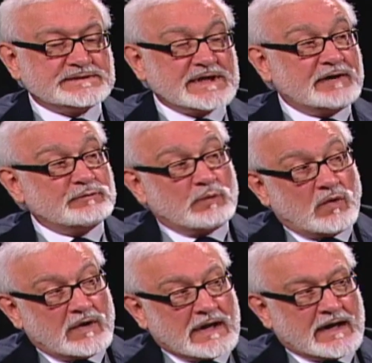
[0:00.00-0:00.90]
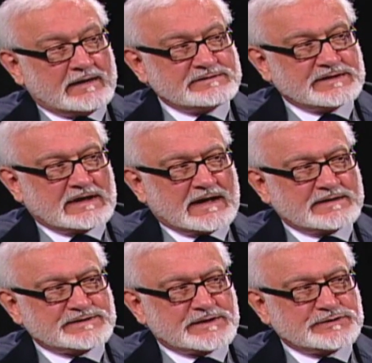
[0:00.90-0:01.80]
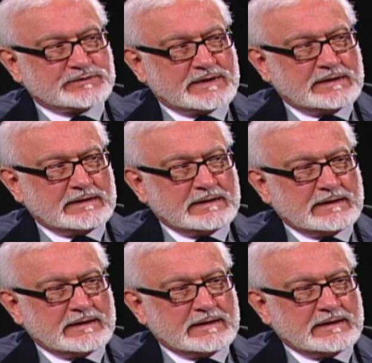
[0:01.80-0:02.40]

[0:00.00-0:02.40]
saved more lives in the last century